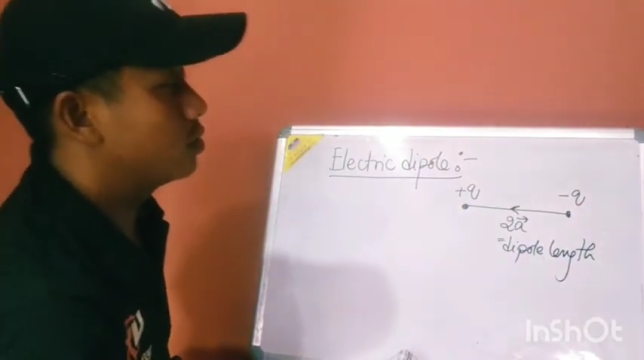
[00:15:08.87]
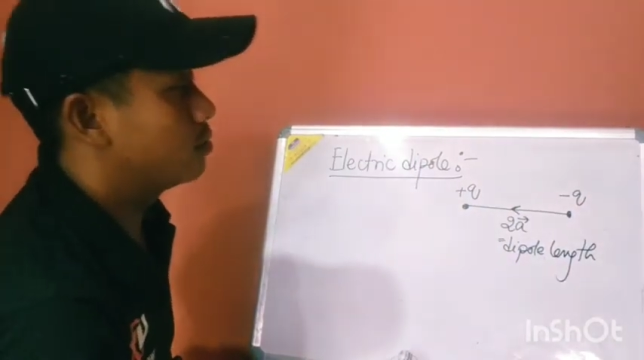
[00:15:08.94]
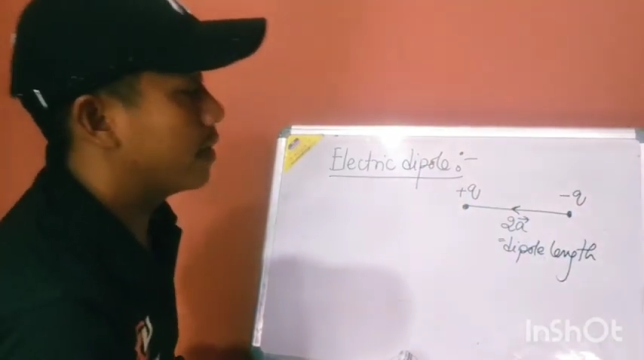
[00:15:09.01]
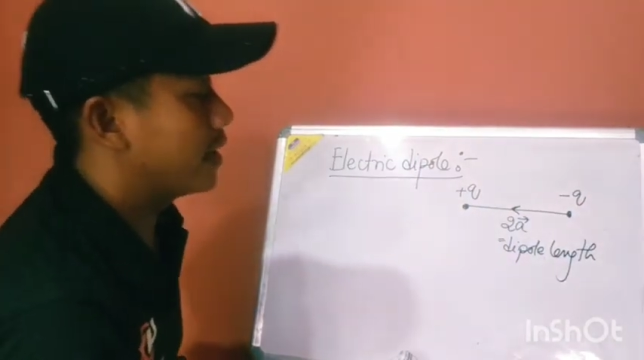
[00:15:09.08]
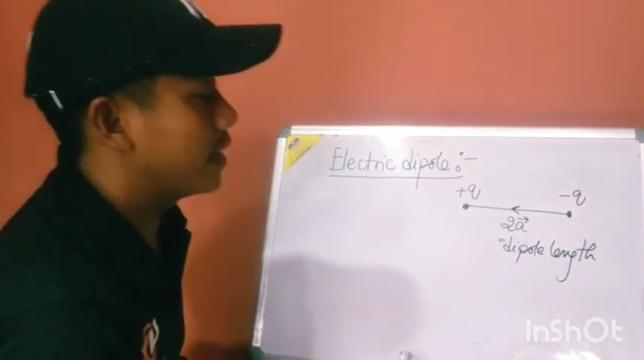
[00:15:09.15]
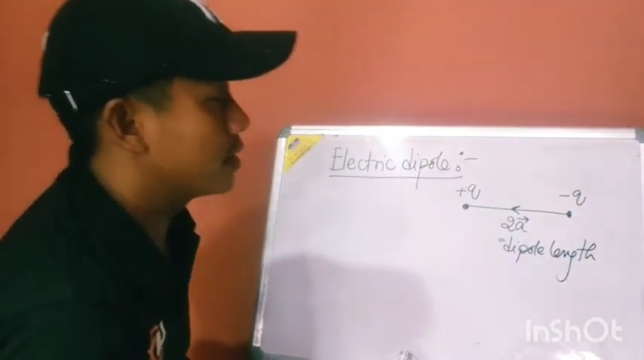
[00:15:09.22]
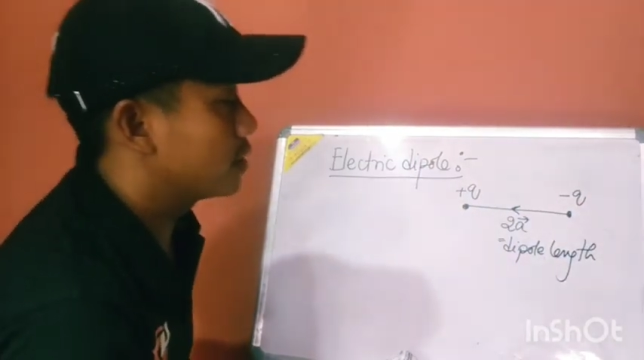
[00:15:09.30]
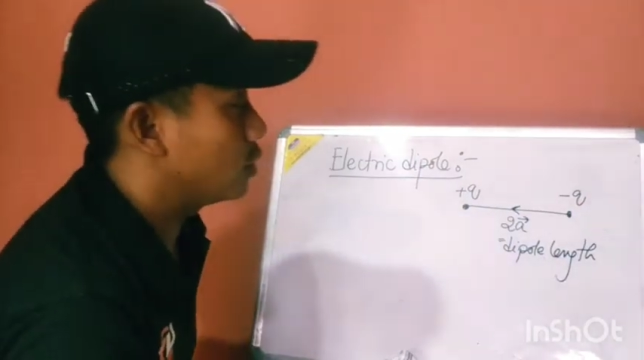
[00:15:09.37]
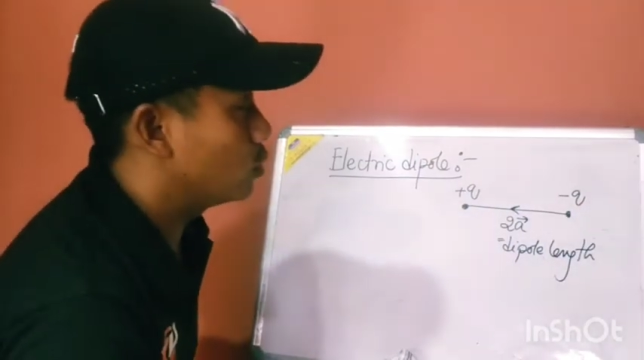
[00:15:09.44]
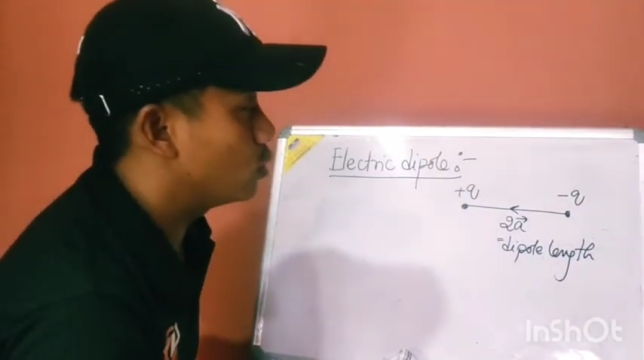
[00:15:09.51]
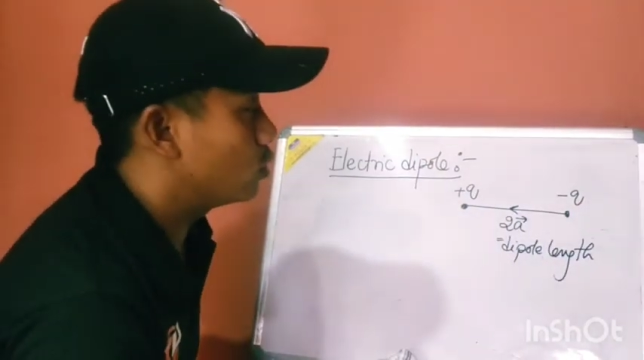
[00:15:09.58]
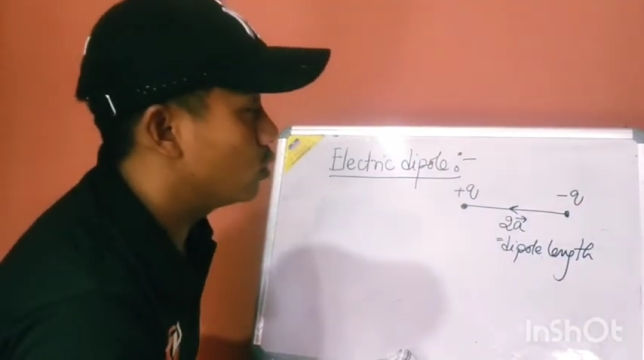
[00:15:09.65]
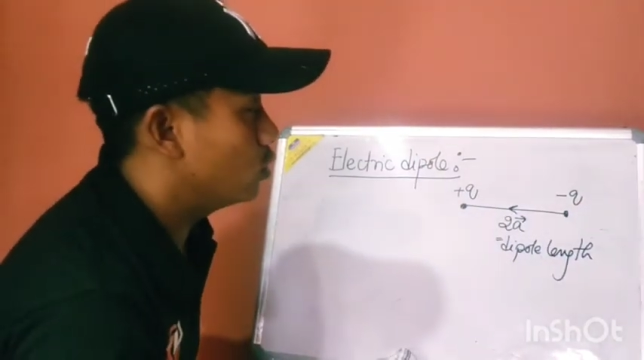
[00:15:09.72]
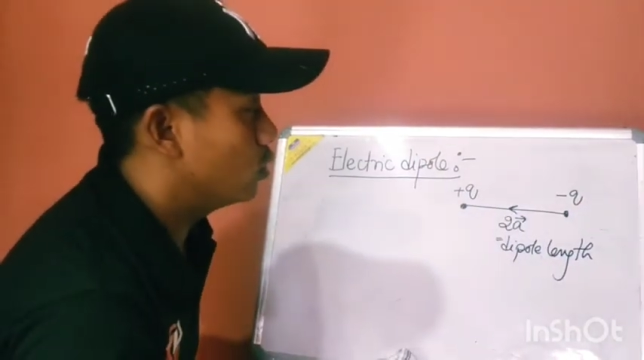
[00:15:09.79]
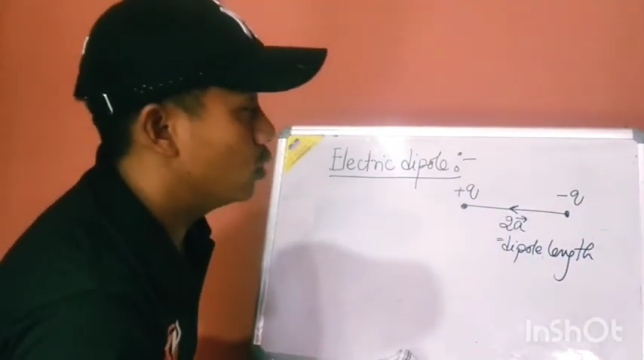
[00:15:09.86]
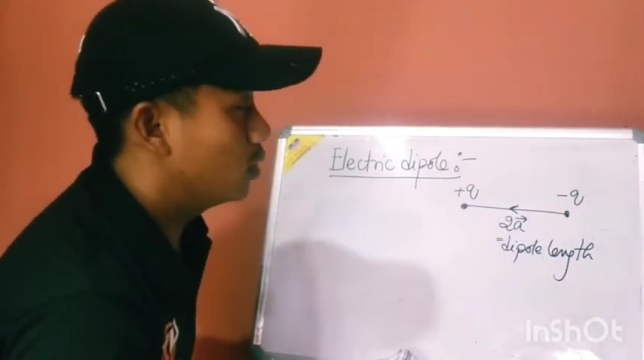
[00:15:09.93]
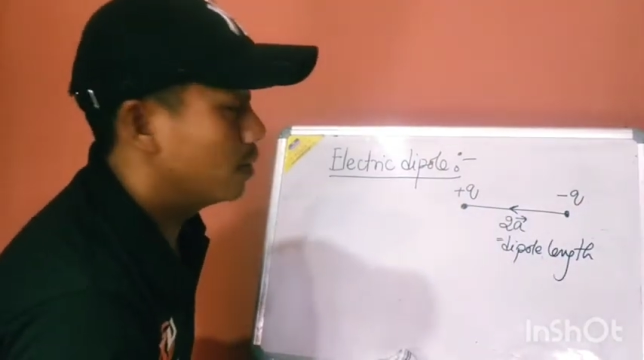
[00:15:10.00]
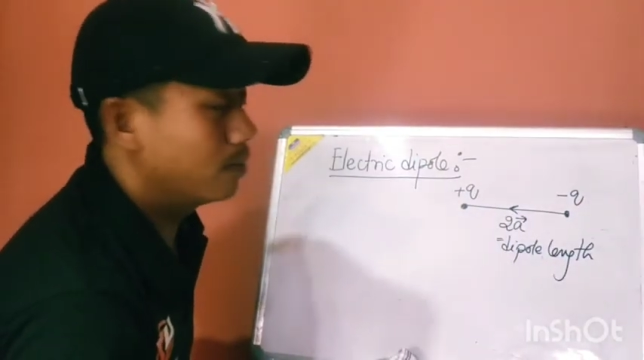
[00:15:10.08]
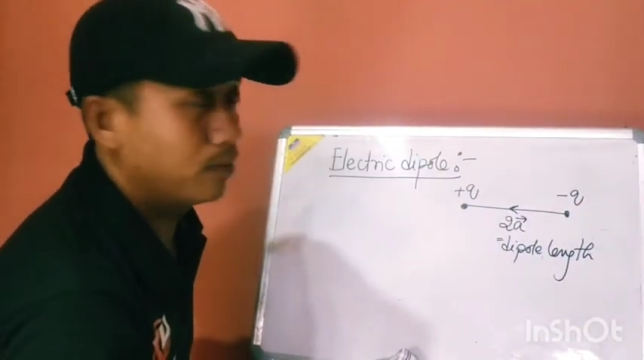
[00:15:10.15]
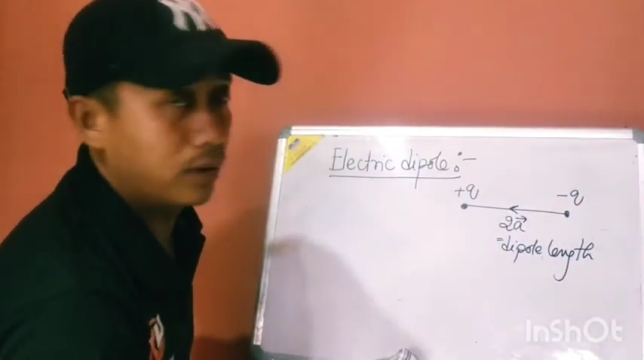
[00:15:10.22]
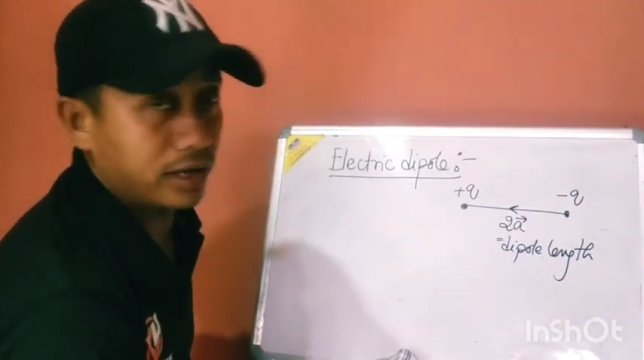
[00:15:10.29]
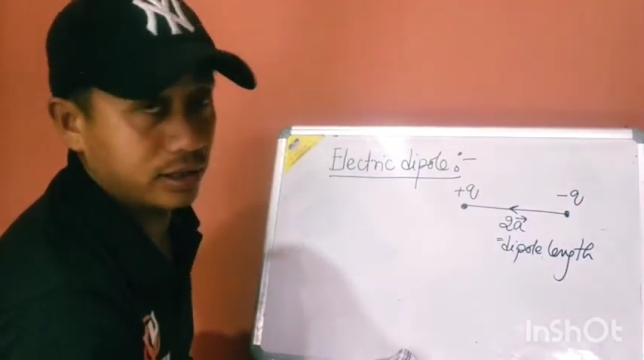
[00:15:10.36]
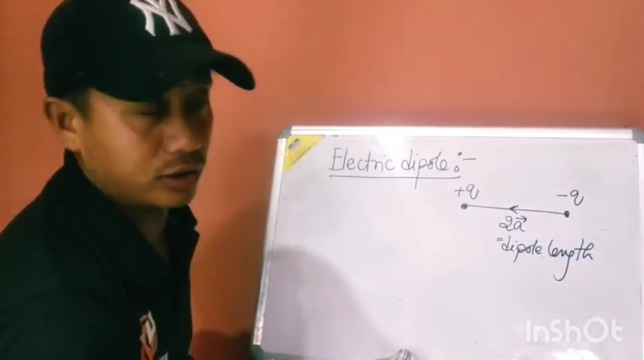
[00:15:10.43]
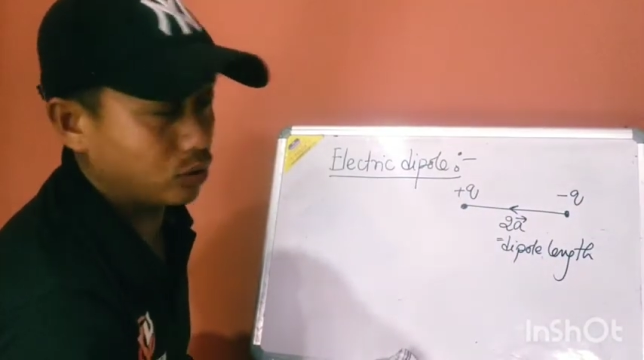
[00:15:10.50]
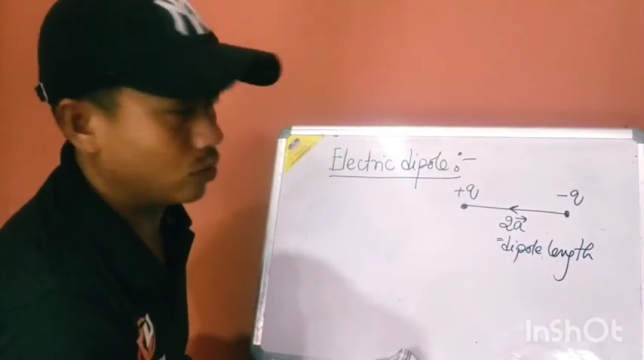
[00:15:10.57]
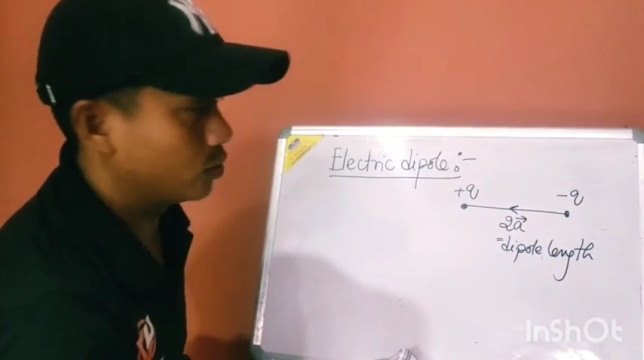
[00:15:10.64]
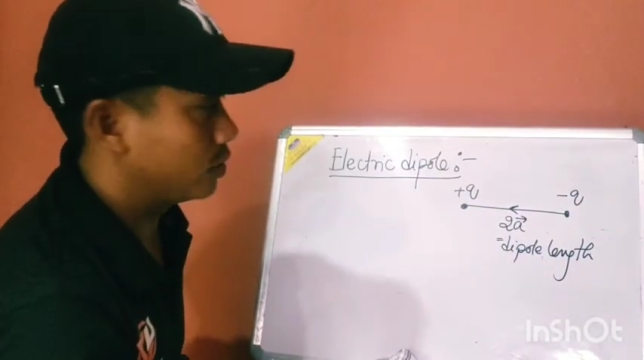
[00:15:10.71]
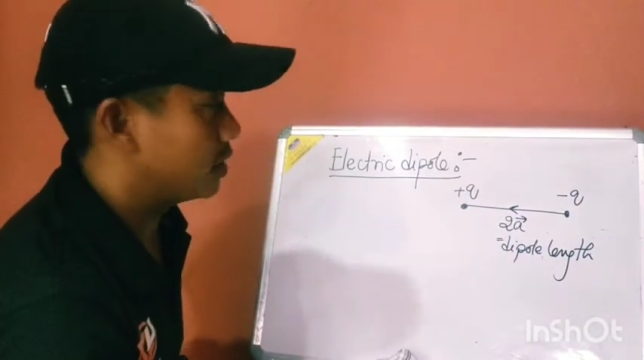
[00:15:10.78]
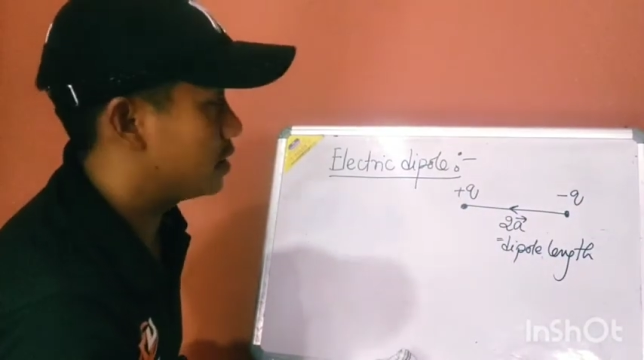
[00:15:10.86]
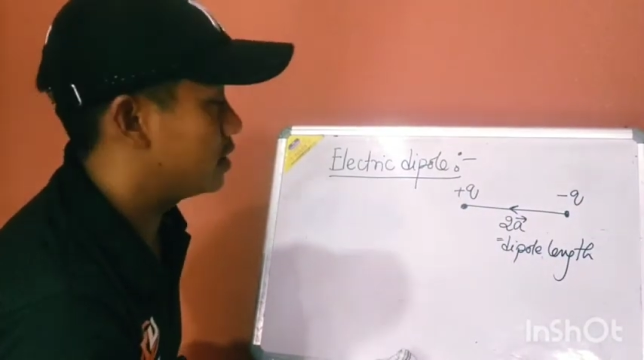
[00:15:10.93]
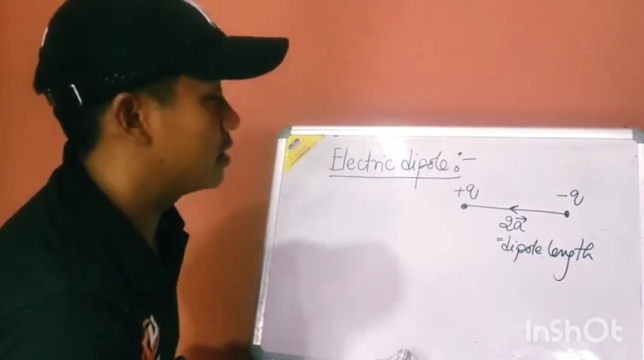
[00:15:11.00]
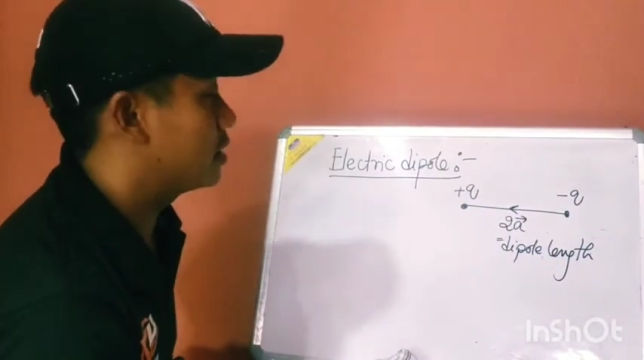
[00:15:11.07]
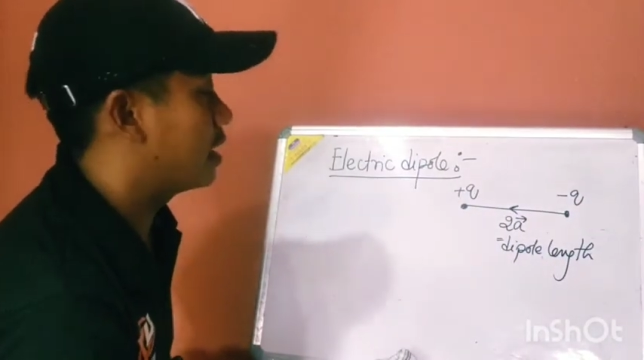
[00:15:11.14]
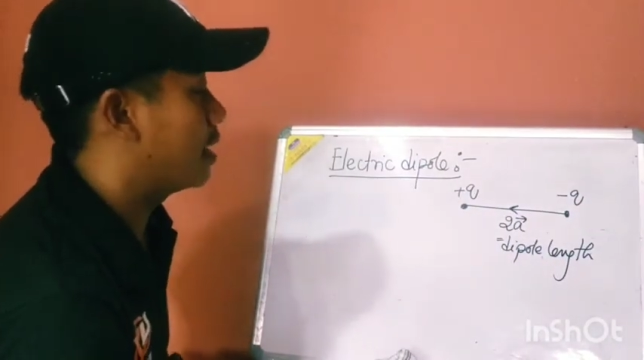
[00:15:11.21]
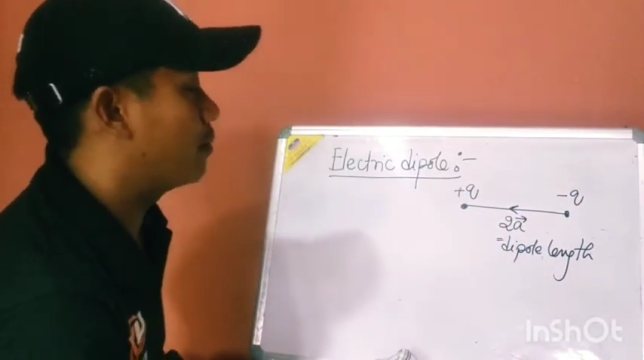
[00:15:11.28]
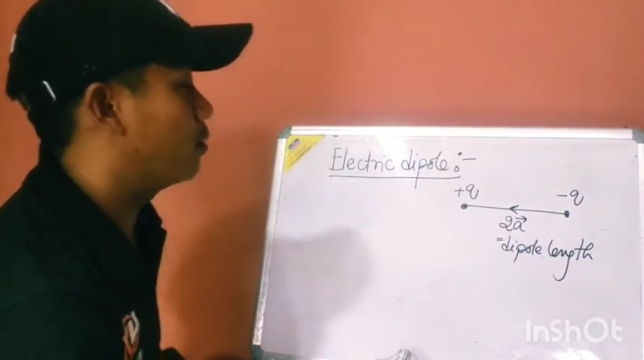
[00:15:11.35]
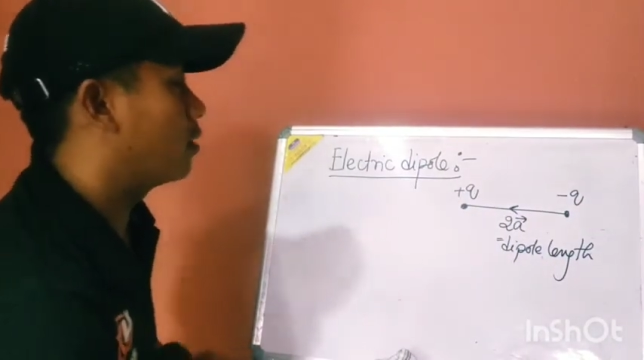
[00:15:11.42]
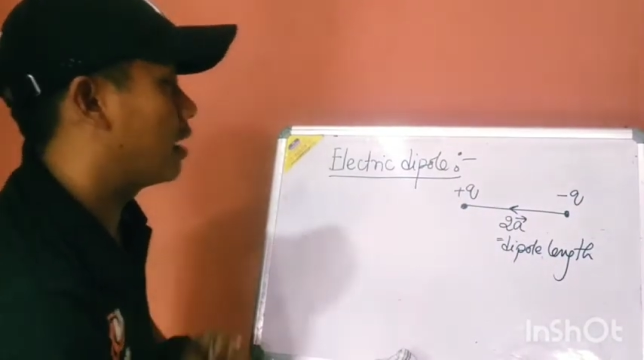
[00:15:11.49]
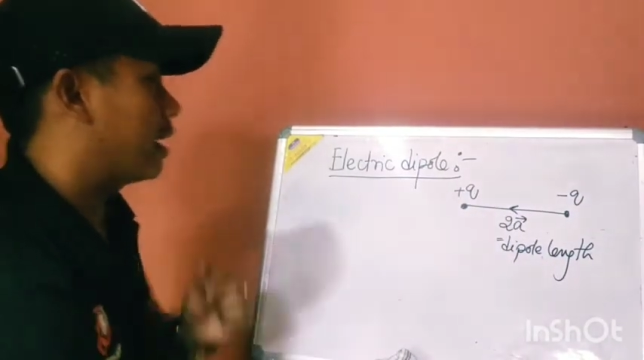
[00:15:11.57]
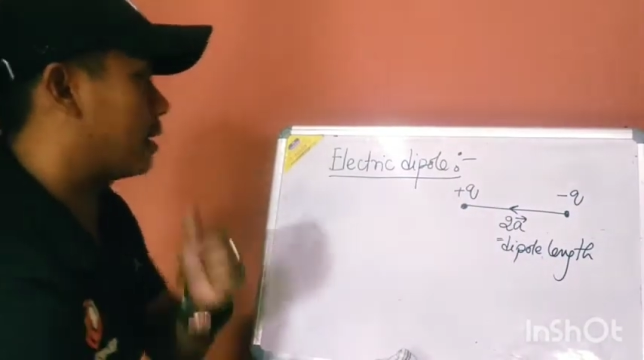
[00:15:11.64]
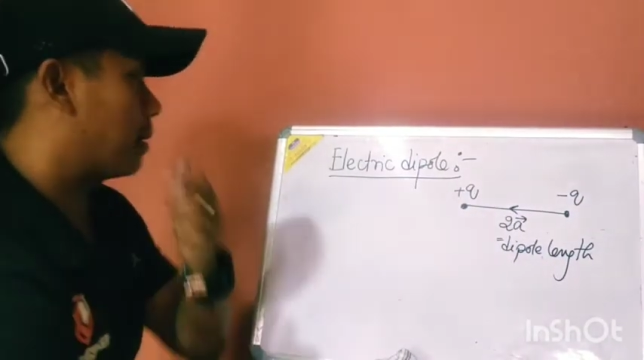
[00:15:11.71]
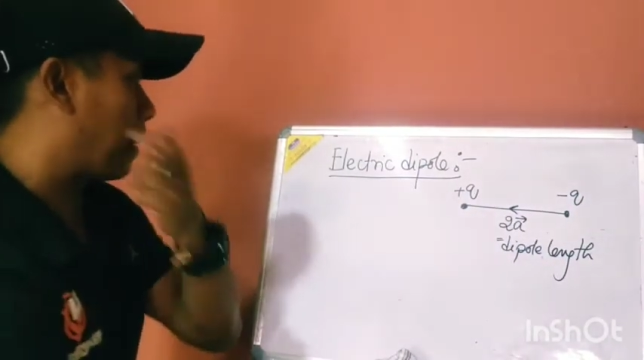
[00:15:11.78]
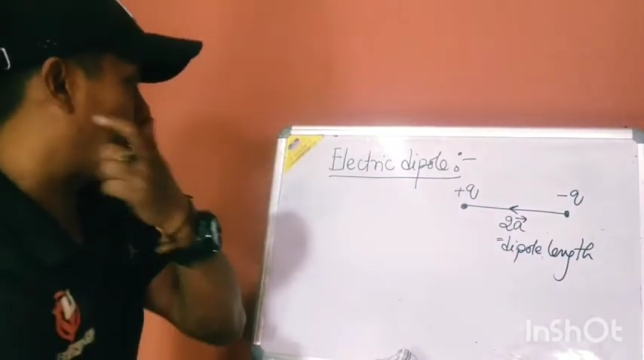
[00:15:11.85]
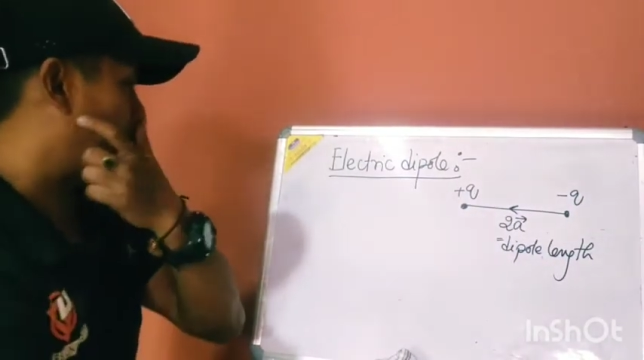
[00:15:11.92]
Minus q to plus q. This is the dipole length.